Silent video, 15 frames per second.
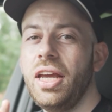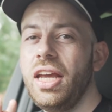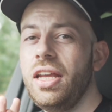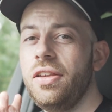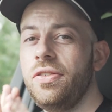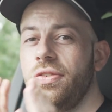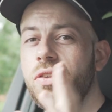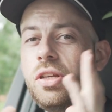
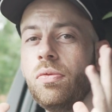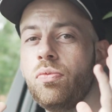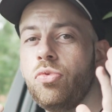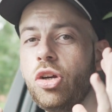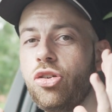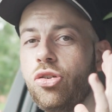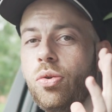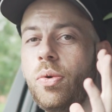It is the
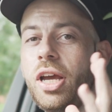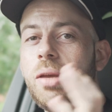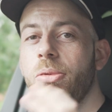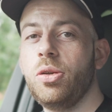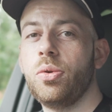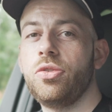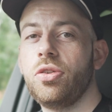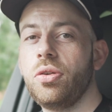original
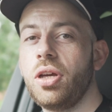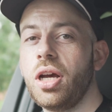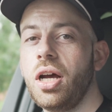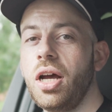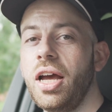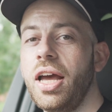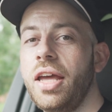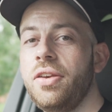ABAUTO
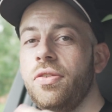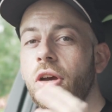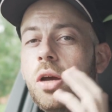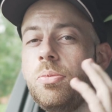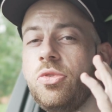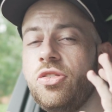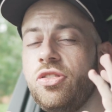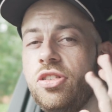car and
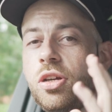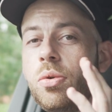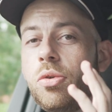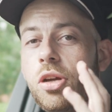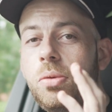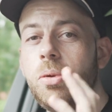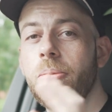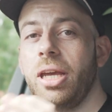I'm still
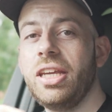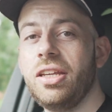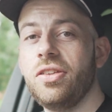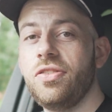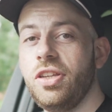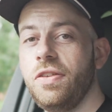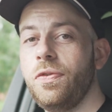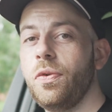going to be making
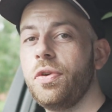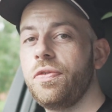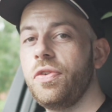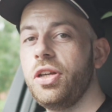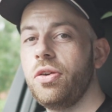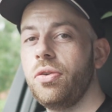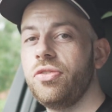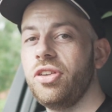
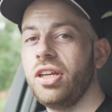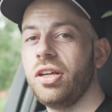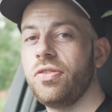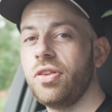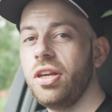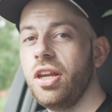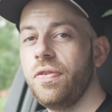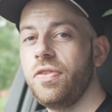C43 content
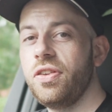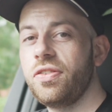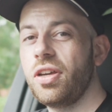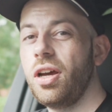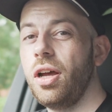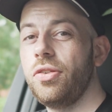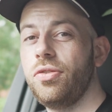because I love this car.